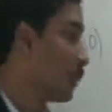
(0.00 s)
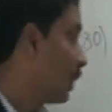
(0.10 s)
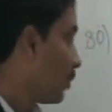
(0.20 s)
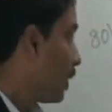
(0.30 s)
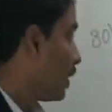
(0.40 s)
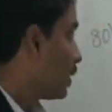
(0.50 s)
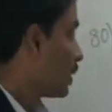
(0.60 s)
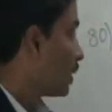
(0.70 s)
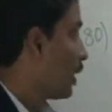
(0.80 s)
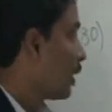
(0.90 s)
That
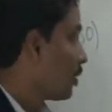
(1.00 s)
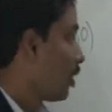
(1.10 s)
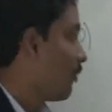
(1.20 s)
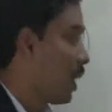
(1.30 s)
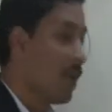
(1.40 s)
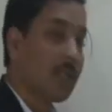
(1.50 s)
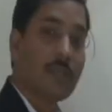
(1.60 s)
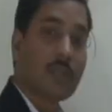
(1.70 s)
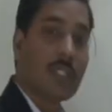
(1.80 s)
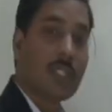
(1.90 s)
means rate of
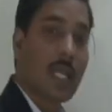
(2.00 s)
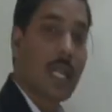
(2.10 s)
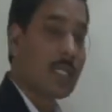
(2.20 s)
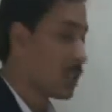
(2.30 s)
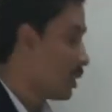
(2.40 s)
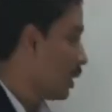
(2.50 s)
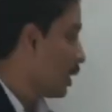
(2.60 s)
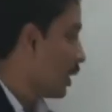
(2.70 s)
hydrogen gas